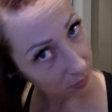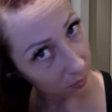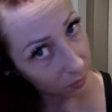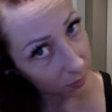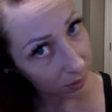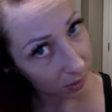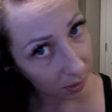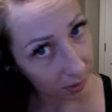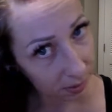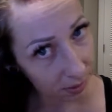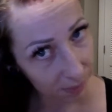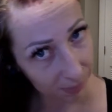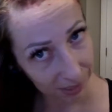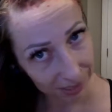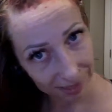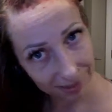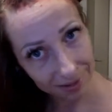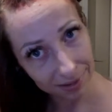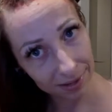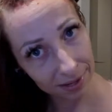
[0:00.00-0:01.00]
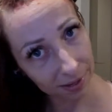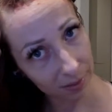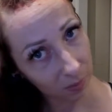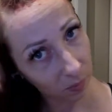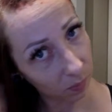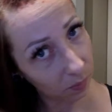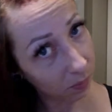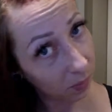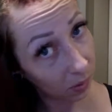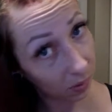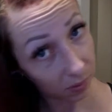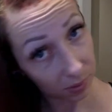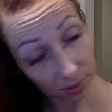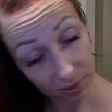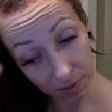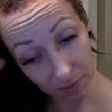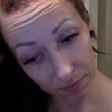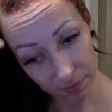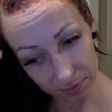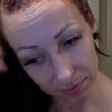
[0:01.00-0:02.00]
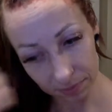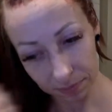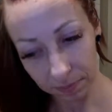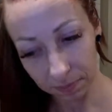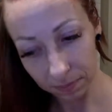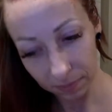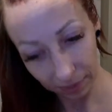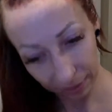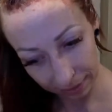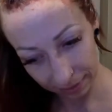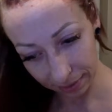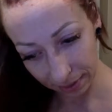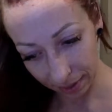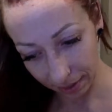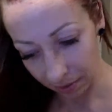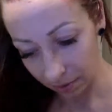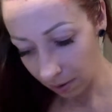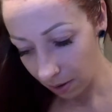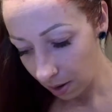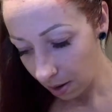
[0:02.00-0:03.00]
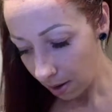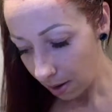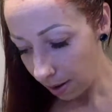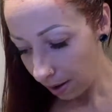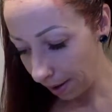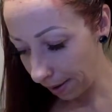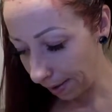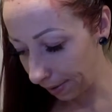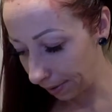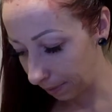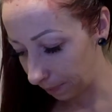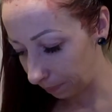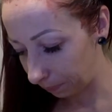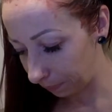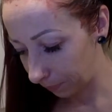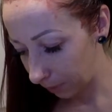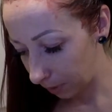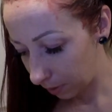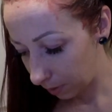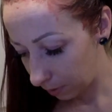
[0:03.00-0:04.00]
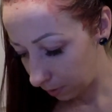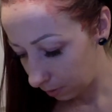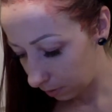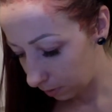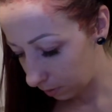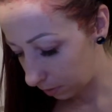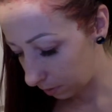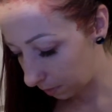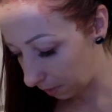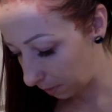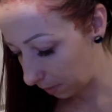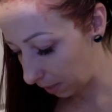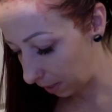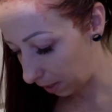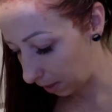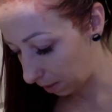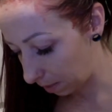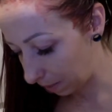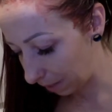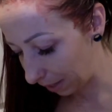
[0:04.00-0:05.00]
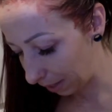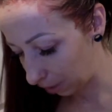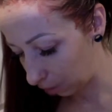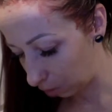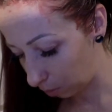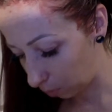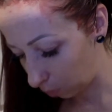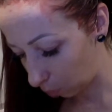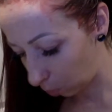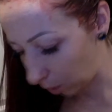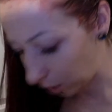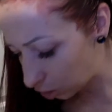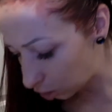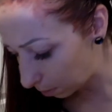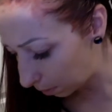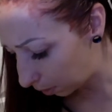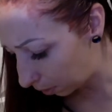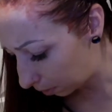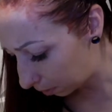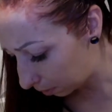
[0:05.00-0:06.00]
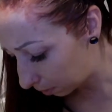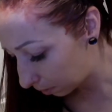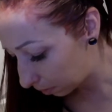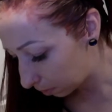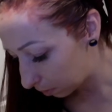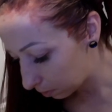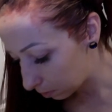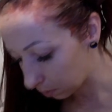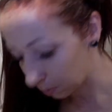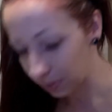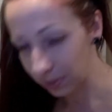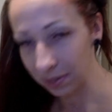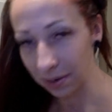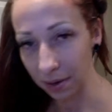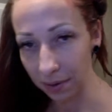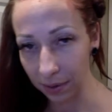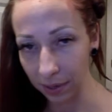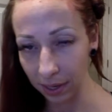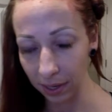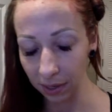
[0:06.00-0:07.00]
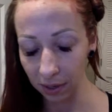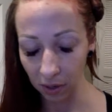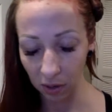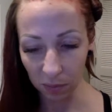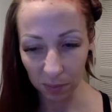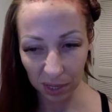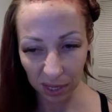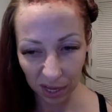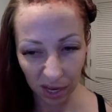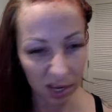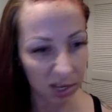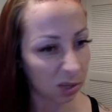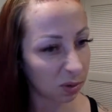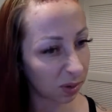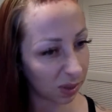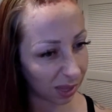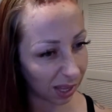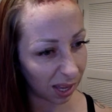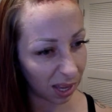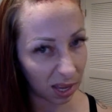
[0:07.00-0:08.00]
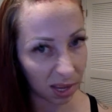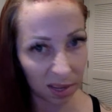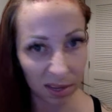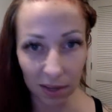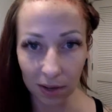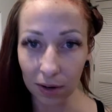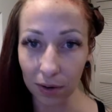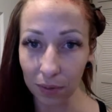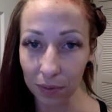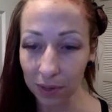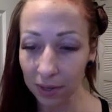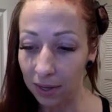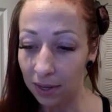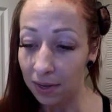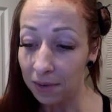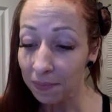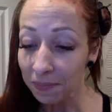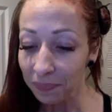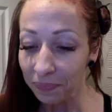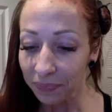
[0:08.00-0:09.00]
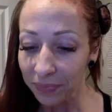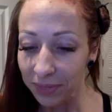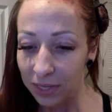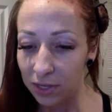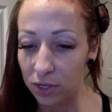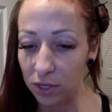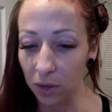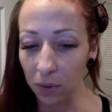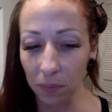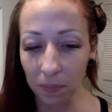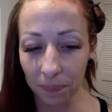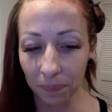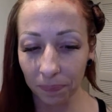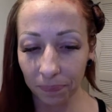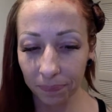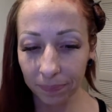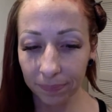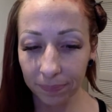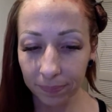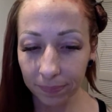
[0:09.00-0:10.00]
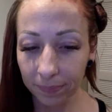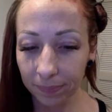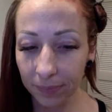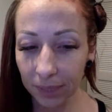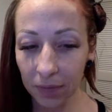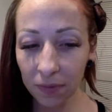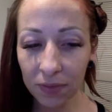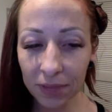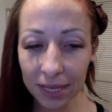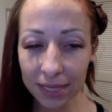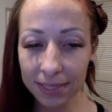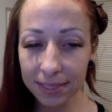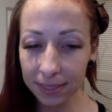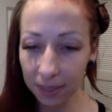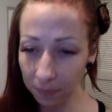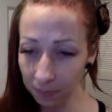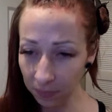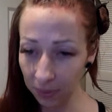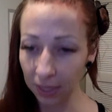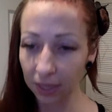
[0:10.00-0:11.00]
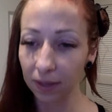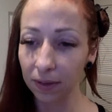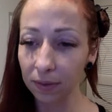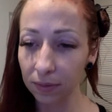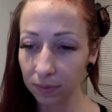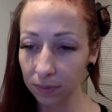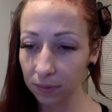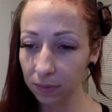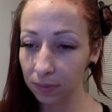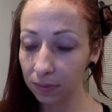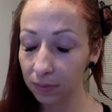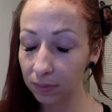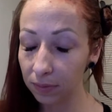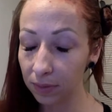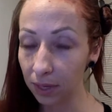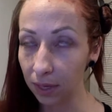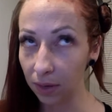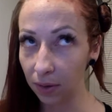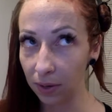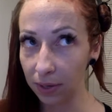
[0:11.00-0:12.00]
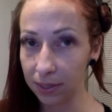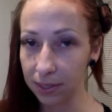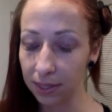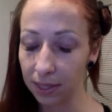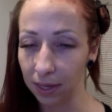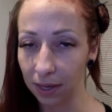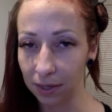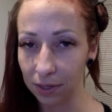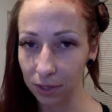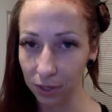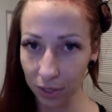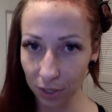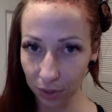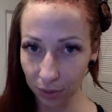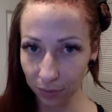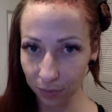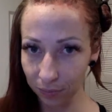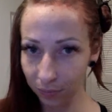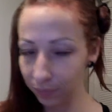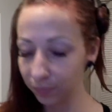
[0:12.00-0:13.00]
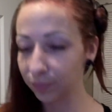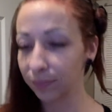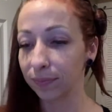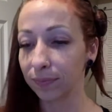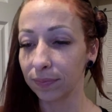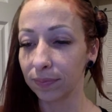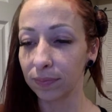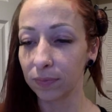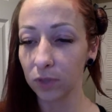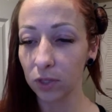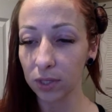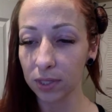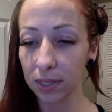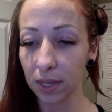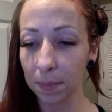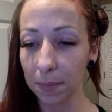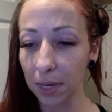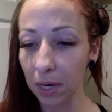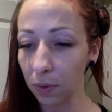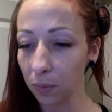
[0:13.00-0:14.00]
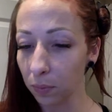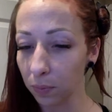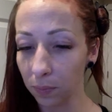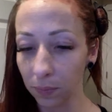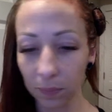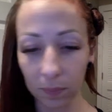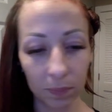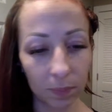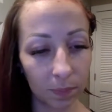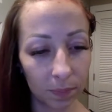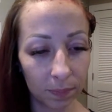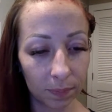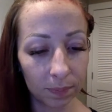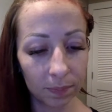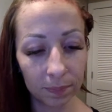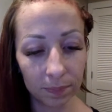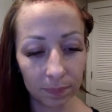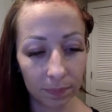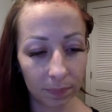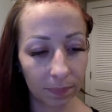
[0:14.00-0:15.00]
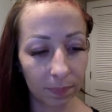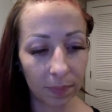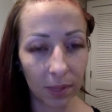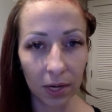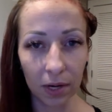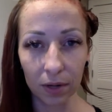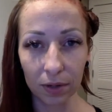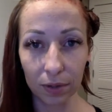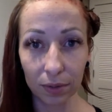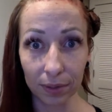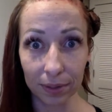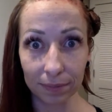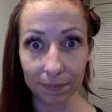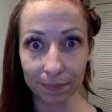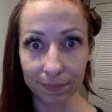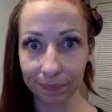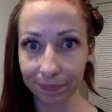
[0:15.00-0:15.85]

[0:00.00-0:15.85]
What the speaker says: who is awesome at editing and stuff like that, to maybe make it a little more watchable, so it's not like, oh my gosh, what the heck, So if that's something that you guys think I should do, just let me know, and I'll do it.